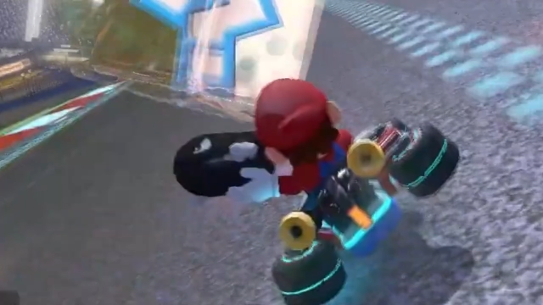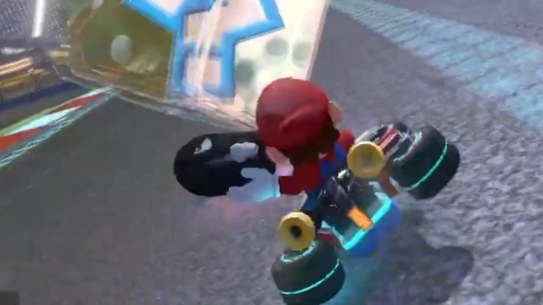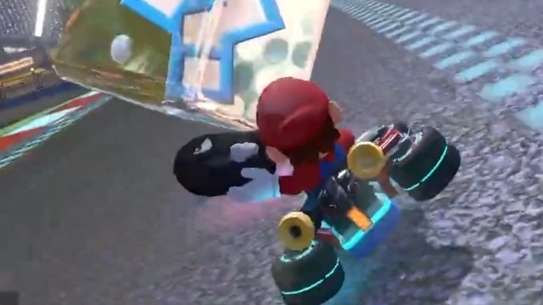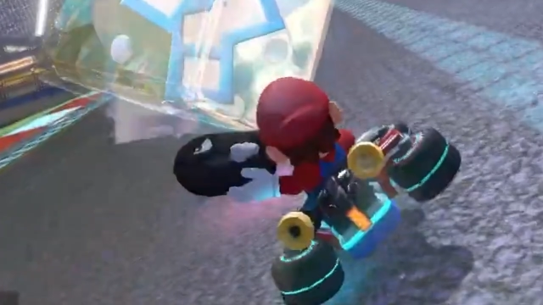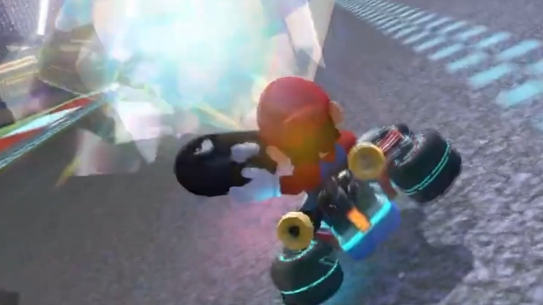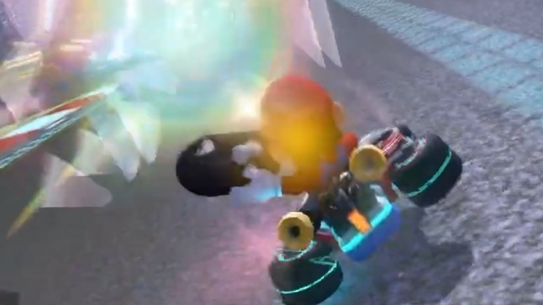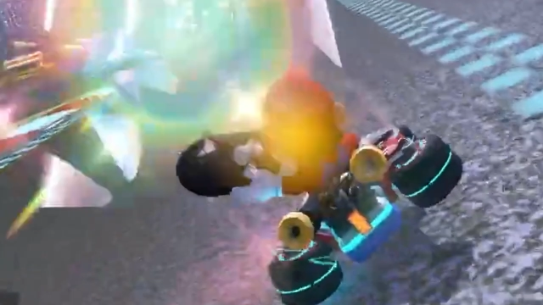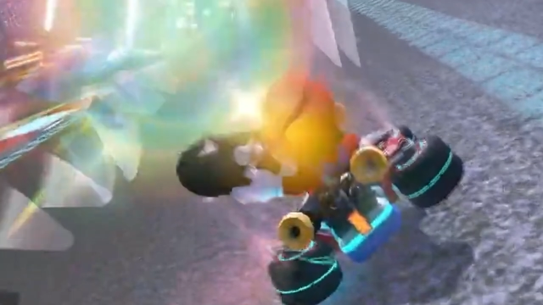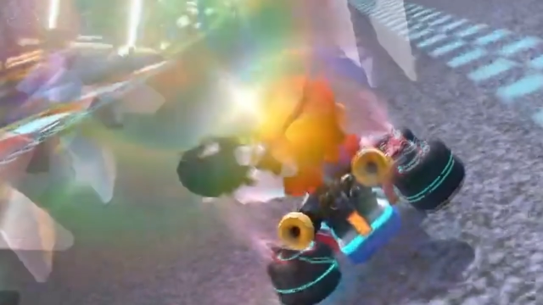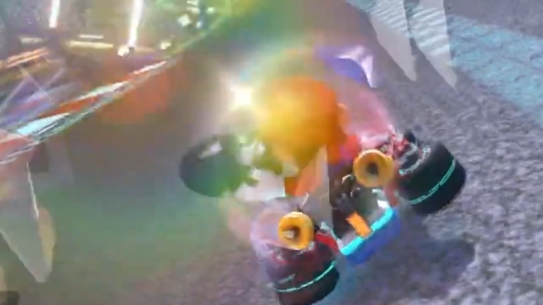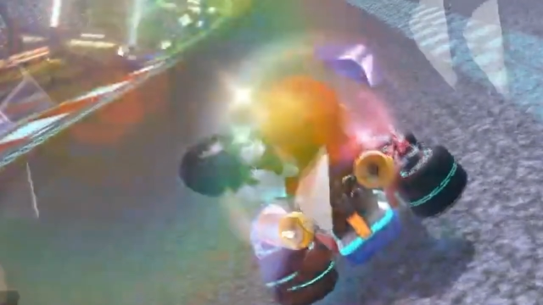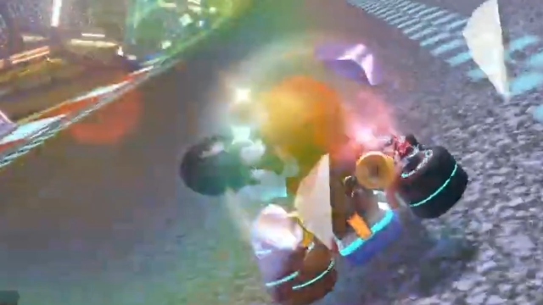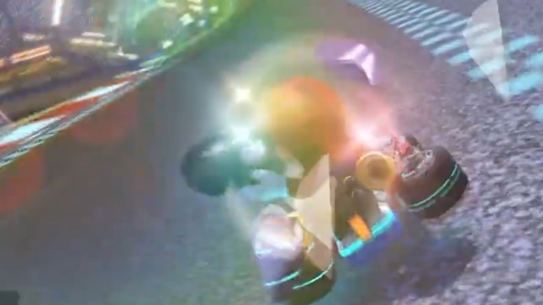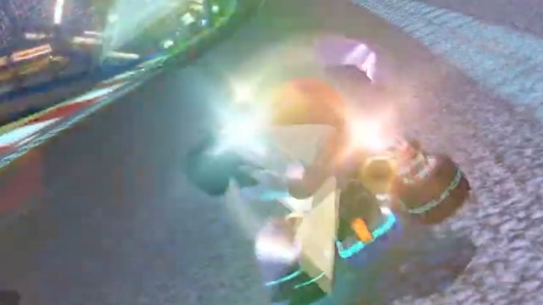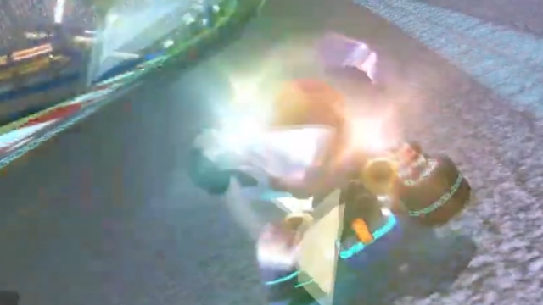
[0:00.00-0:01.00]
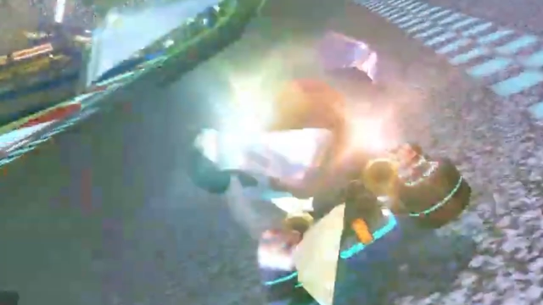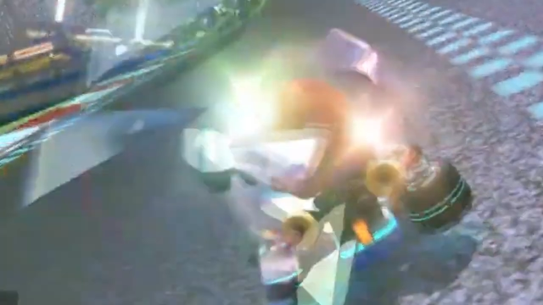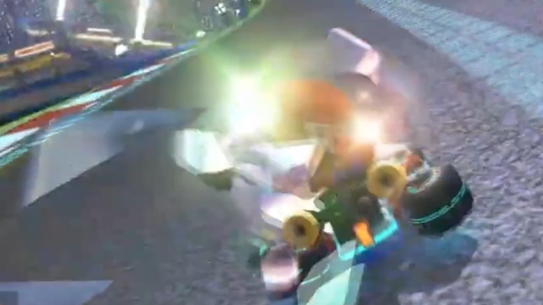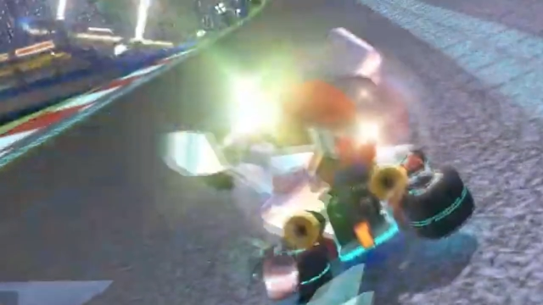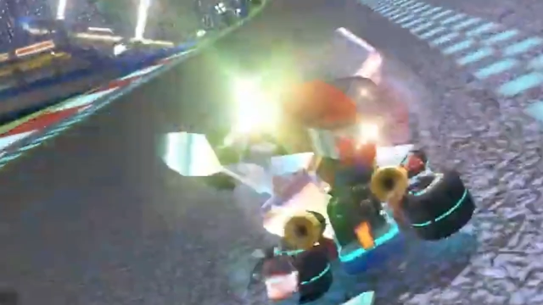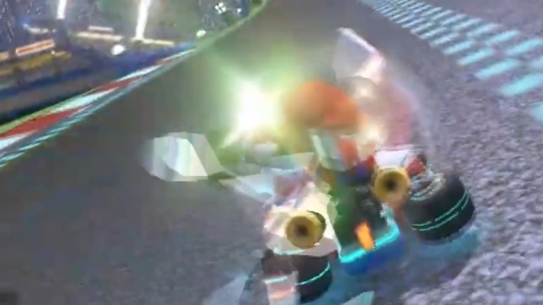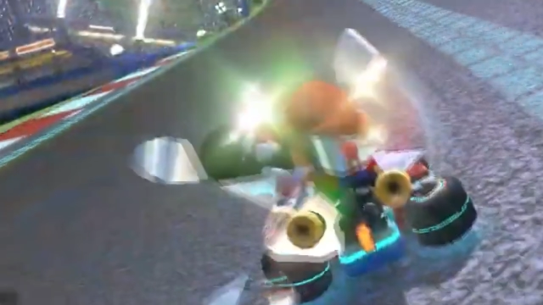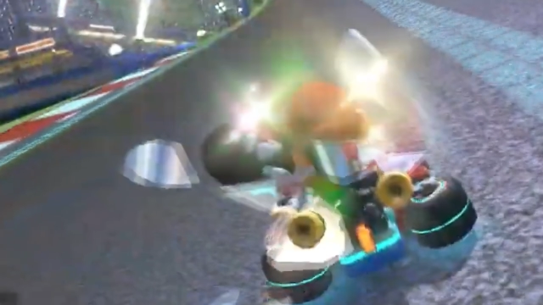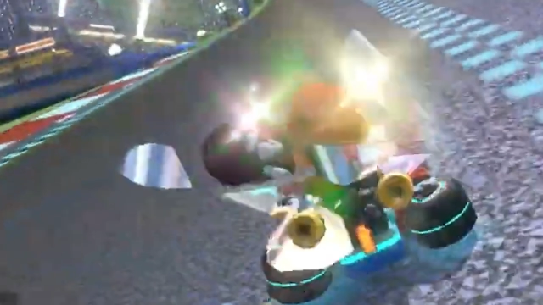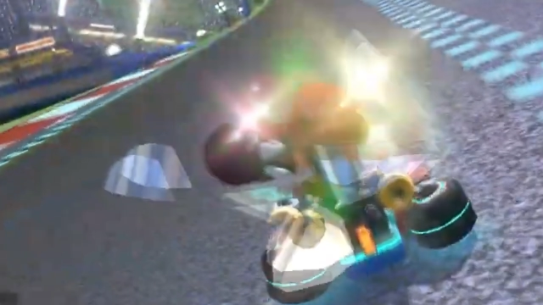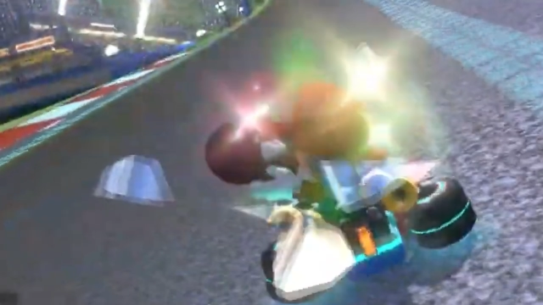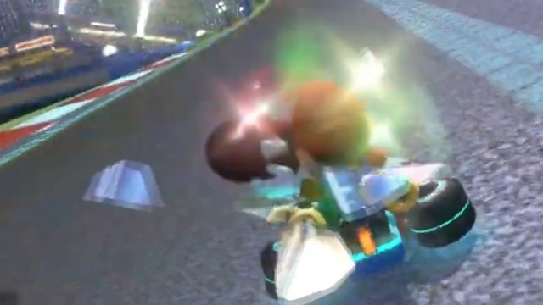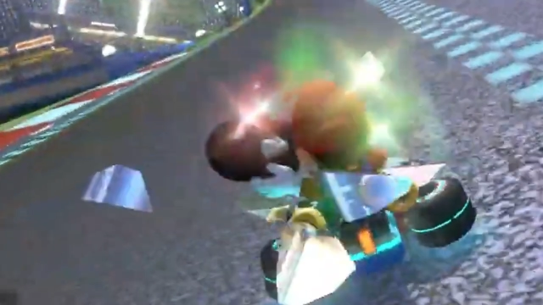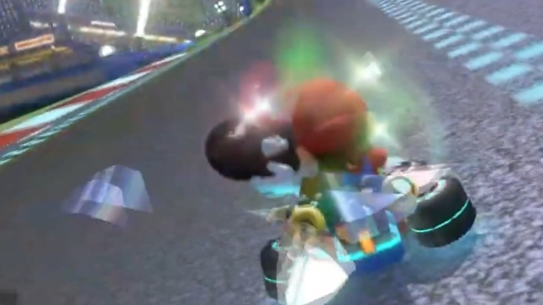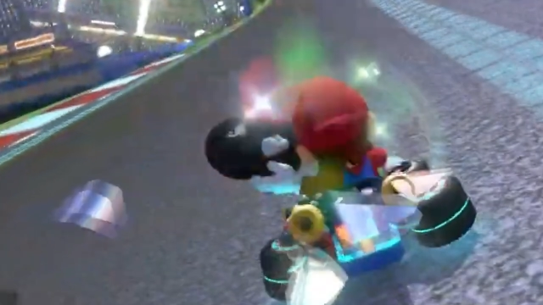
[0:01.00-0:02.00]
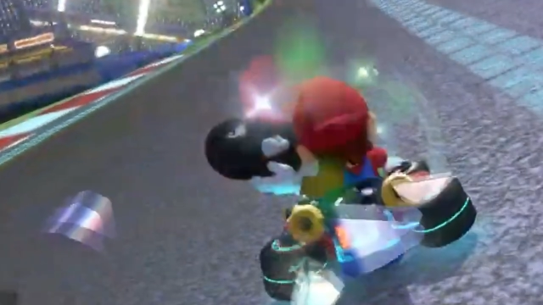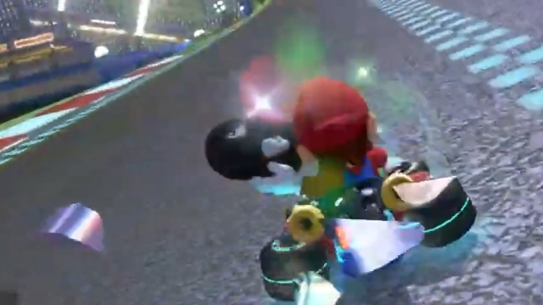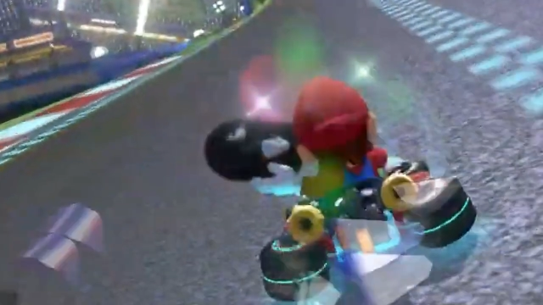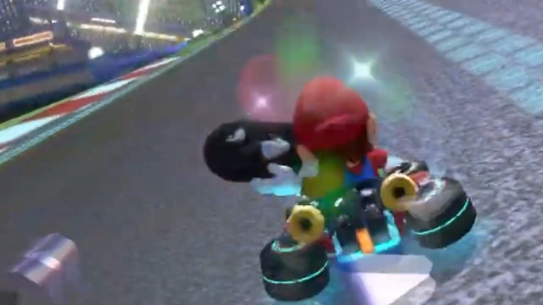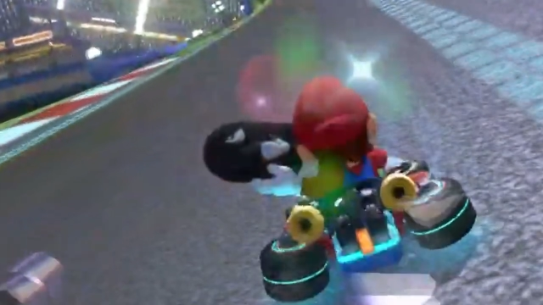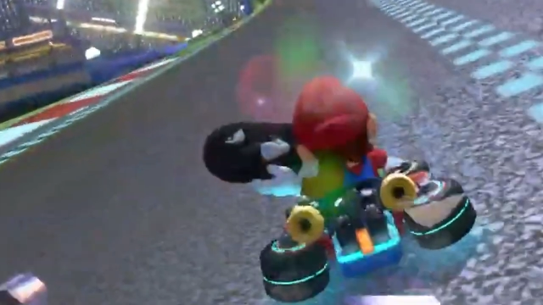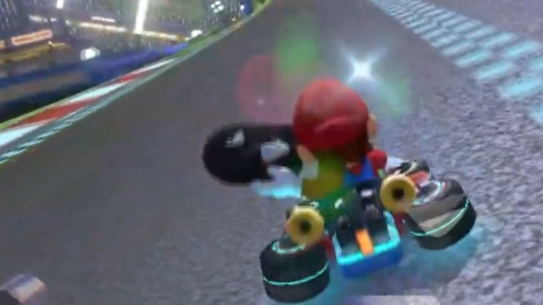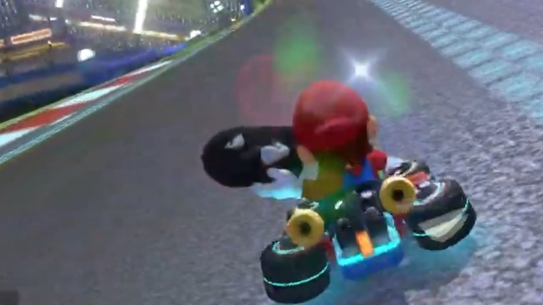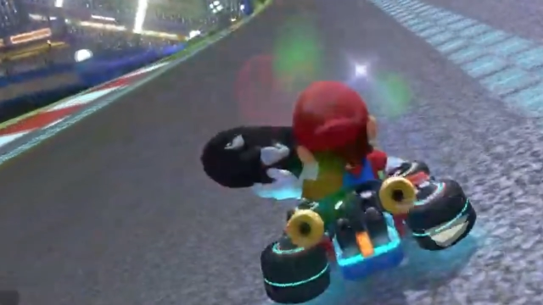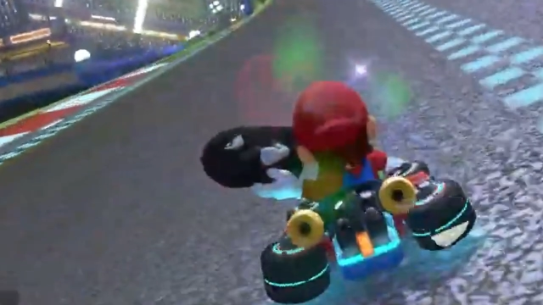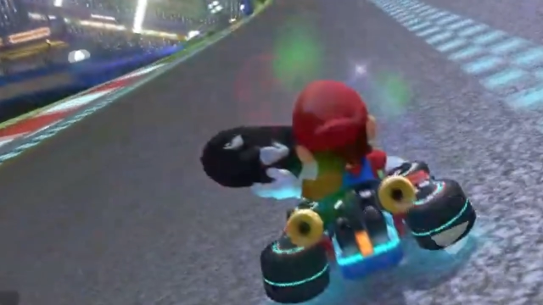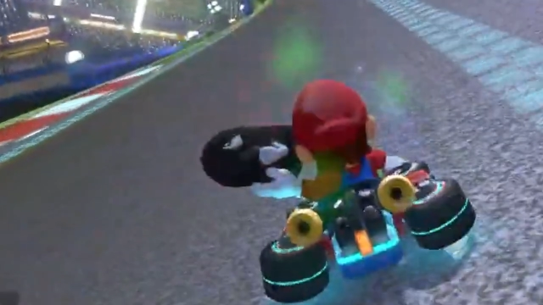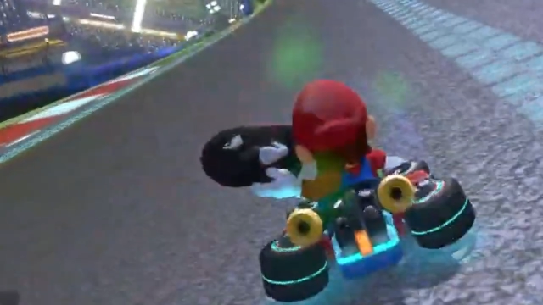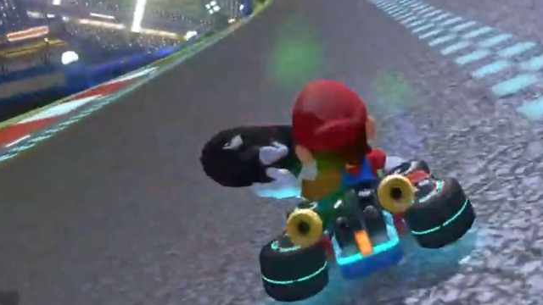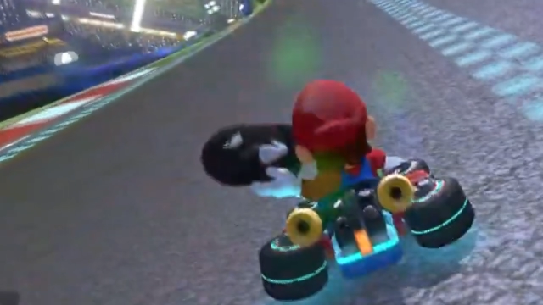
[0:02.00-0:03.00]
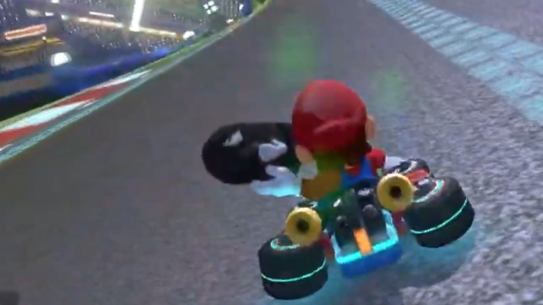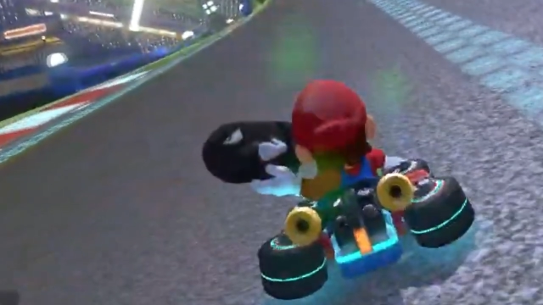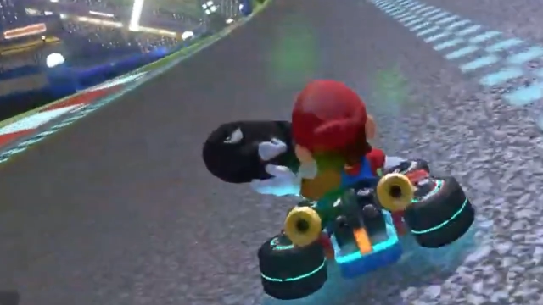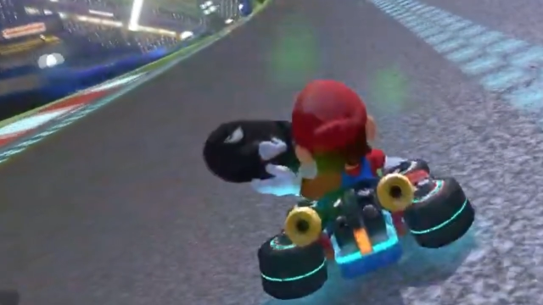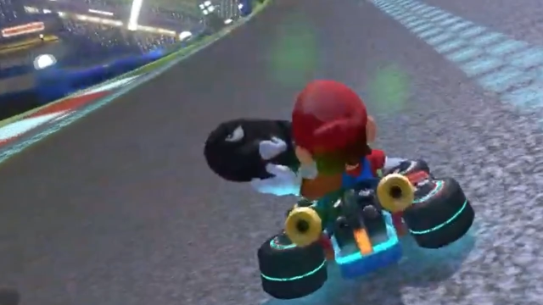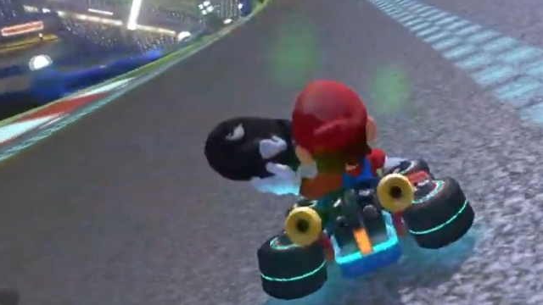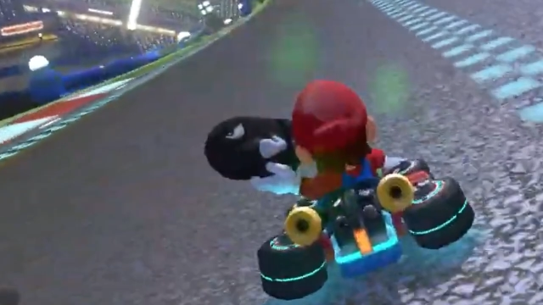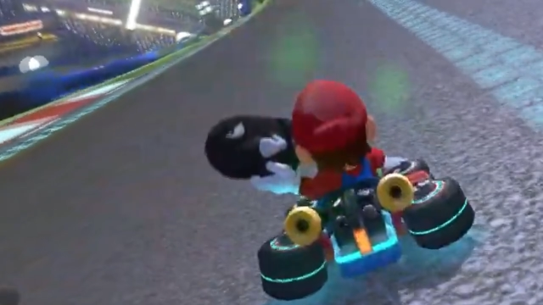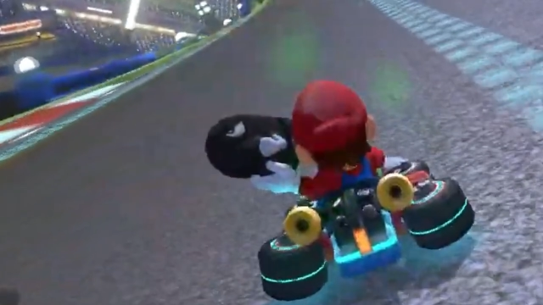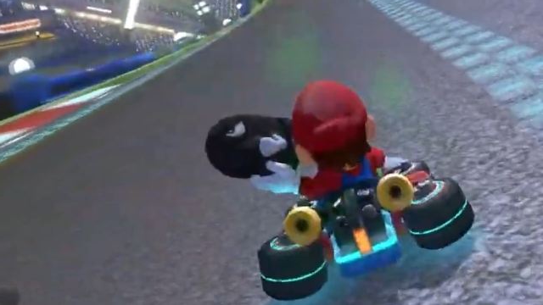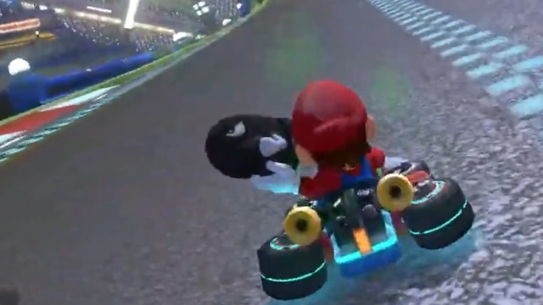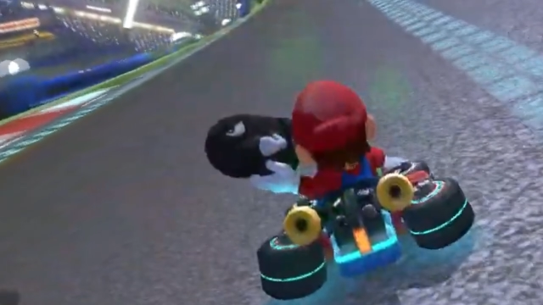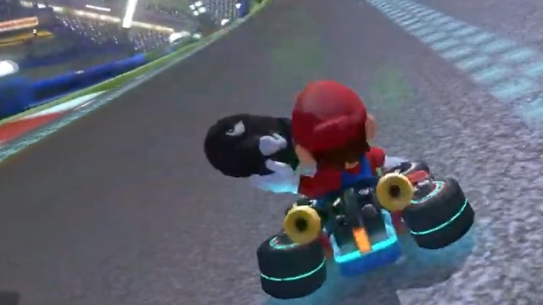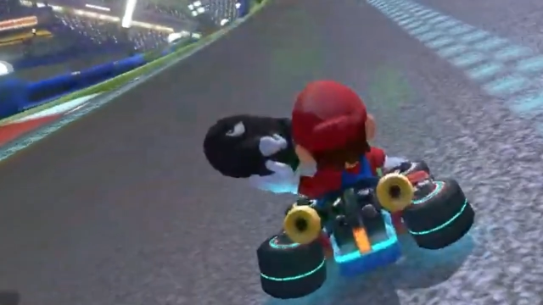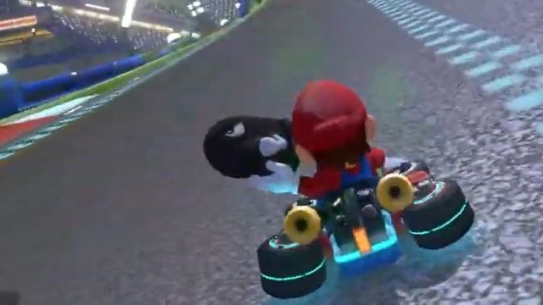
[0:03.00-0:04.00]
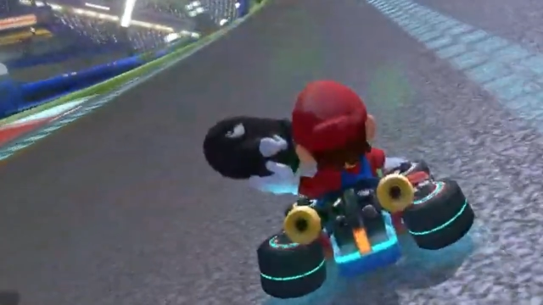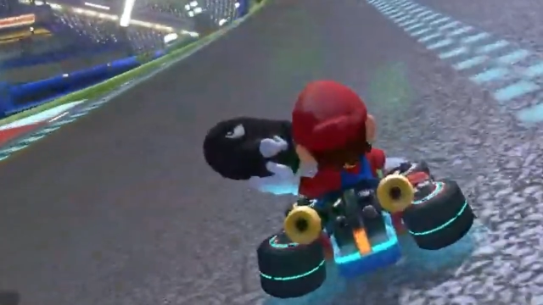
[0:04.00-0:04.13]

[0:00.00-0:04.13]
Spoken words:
Nobody's mouth can be seen.